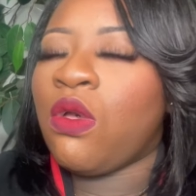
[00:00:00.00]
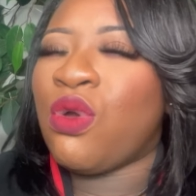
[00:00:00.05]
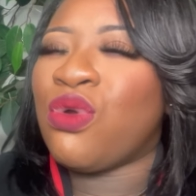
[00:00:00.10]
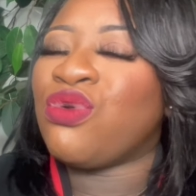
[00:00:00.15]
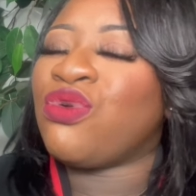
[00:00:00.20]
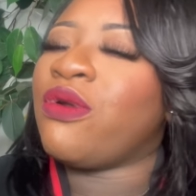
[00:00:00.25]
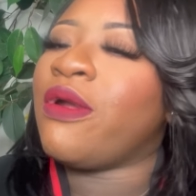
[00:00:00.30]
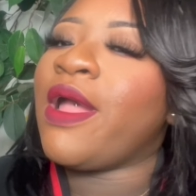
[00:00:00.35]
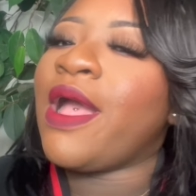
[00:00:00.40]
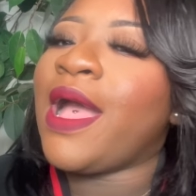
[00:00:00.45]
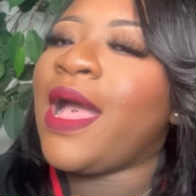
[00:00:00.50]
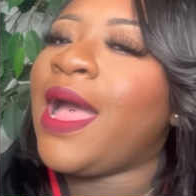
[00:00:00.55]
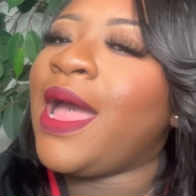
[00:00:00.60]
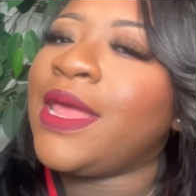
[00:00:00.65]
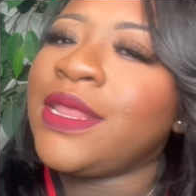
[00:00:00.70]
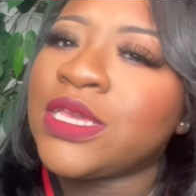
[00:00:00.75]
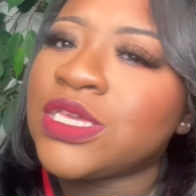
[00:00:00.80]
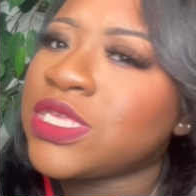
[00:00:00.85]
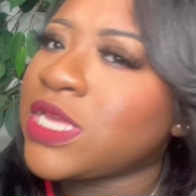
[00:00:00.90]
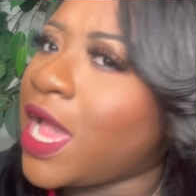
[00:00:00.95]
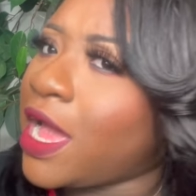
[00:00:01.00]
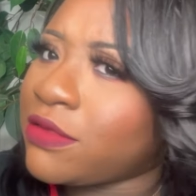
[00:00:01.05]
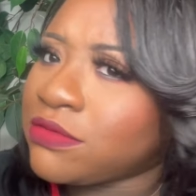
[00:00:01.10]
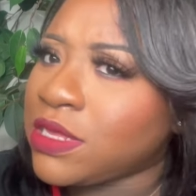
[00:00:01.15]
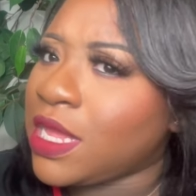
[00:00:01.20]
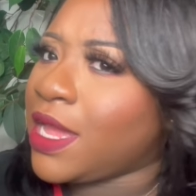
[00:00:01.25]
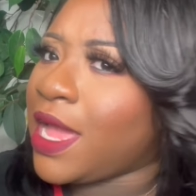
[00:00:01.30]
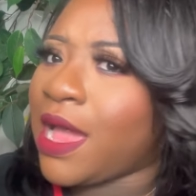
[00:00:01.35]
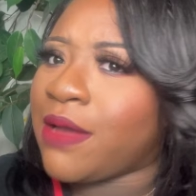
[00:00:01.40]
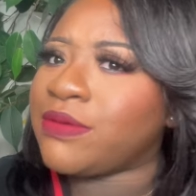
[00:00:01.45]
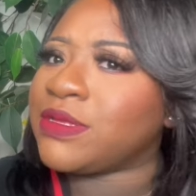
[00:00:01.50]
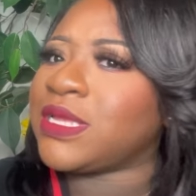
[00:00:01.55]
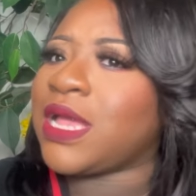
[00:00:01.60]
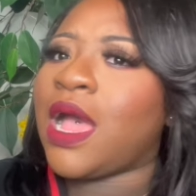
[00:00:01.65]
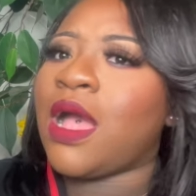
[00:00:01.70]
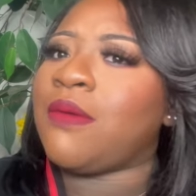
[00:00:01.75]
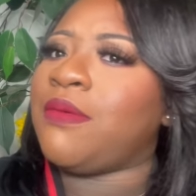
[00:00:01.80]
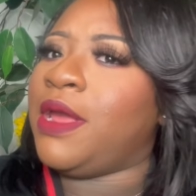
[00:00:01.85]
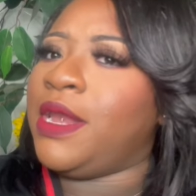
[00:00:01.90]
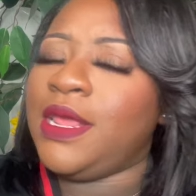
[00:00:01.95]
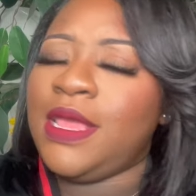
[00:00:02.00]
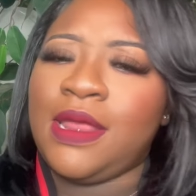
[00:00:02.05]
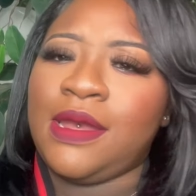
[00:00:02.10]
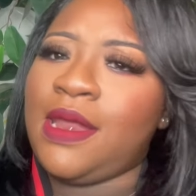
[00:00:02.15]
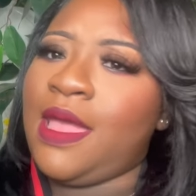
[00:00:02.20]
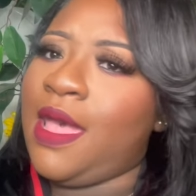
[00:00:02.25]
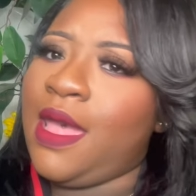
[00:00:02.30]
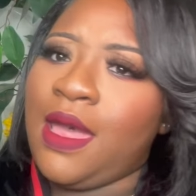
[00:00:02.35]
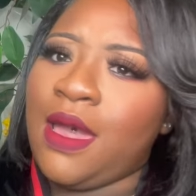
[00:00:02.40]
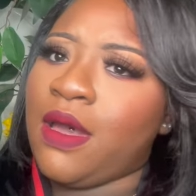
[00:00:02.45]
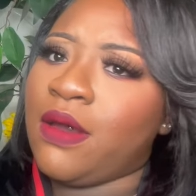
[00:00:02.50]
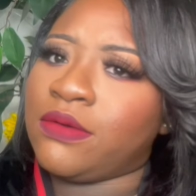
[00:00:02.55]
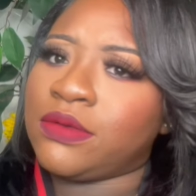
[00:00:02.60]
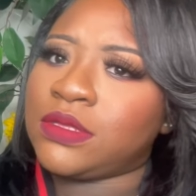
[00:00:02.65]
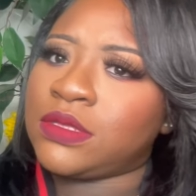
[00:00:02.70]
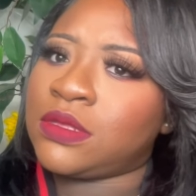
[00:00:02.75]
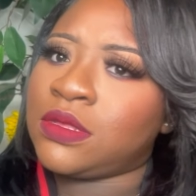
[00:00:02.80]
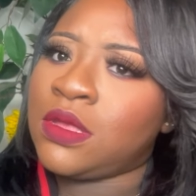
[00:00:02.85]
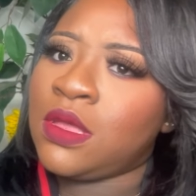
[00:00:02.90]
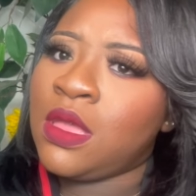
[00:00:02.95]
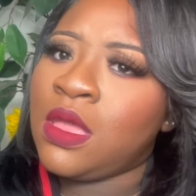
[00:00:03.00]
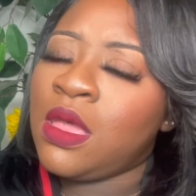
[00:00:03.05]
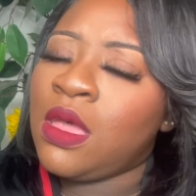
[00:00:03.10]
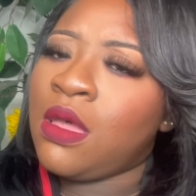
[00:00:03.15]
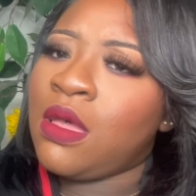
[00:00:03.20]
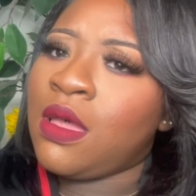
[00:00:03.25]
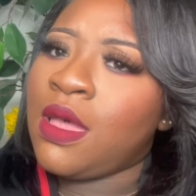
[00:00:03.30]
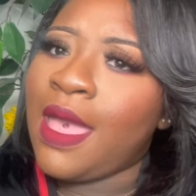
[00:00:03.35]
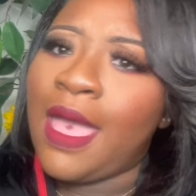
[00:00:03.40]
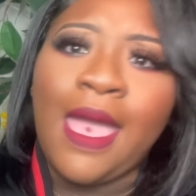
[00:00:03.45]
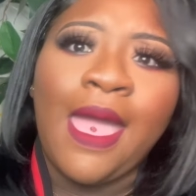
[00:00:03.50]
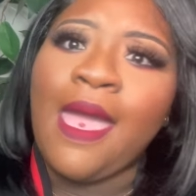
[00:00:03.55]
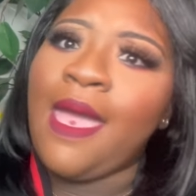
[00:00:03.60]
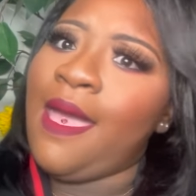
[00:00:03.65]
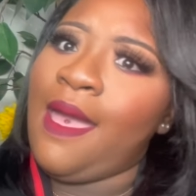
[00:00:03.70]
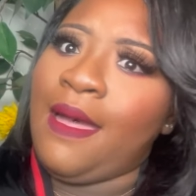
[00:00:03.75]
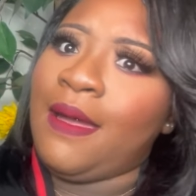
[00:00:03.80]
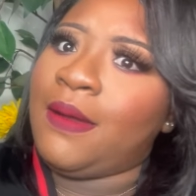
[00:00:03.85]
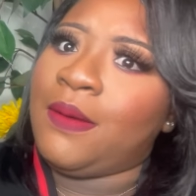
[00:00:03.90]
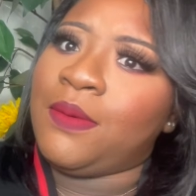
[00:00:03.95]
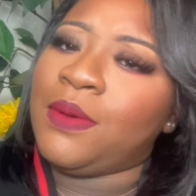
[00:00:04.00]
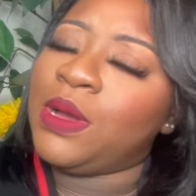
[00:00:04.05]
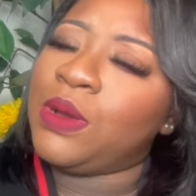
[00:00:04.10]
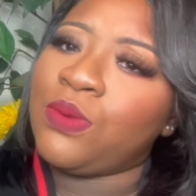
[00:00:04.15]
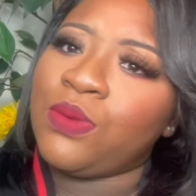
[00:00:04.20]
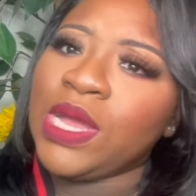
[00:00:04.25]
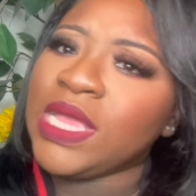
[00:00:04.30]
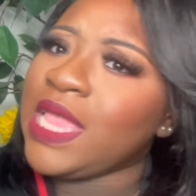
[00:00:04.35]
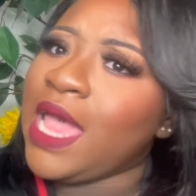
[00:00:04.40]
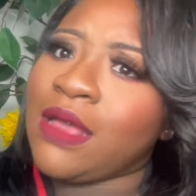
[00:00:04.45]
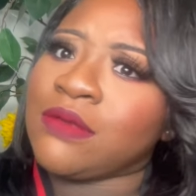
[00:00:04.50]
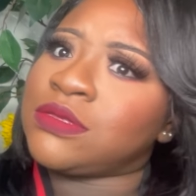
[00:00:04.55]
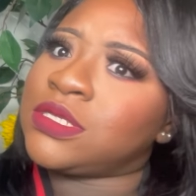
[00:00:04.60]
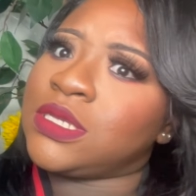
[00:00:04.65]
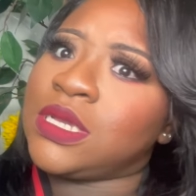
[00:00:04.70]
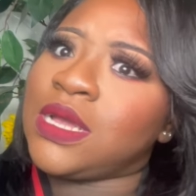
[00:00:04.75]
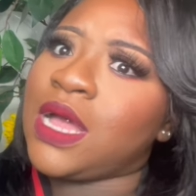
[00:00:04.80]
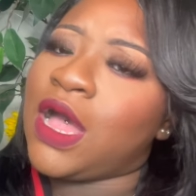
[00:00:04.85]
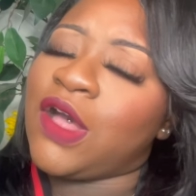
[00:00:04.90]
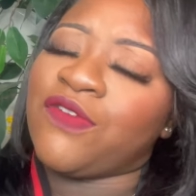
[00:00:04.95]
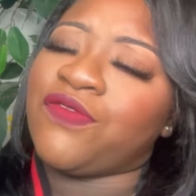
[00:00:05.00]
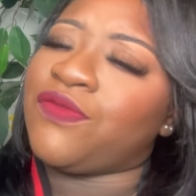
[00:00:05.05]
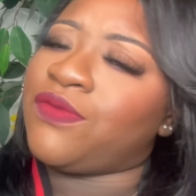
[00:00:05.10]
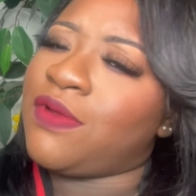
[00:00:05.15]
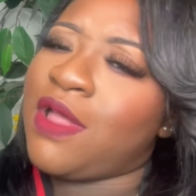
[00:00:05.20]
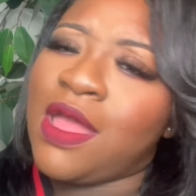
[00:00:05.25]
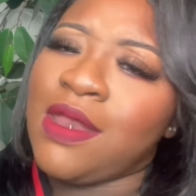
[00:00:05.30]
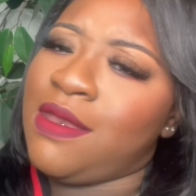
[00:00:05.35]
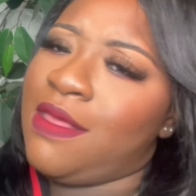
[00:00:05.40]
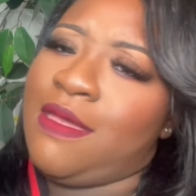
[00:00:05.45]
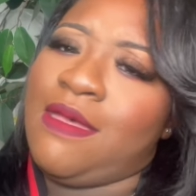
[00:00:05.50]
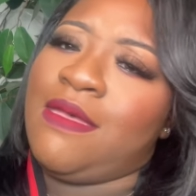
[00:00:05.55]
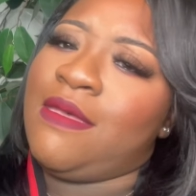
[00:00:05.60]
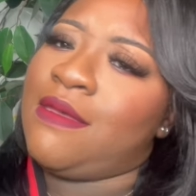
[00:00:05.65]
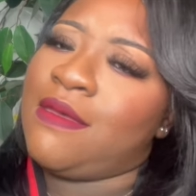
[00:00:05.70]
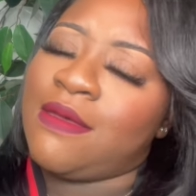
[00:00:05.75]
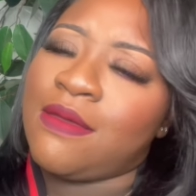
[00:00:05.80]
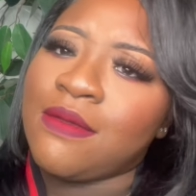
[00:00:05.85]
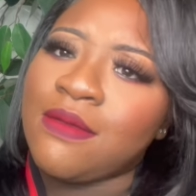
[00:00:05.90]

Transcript: Girl, how did y'all think I was already in the house? How? Well, y'all took off running.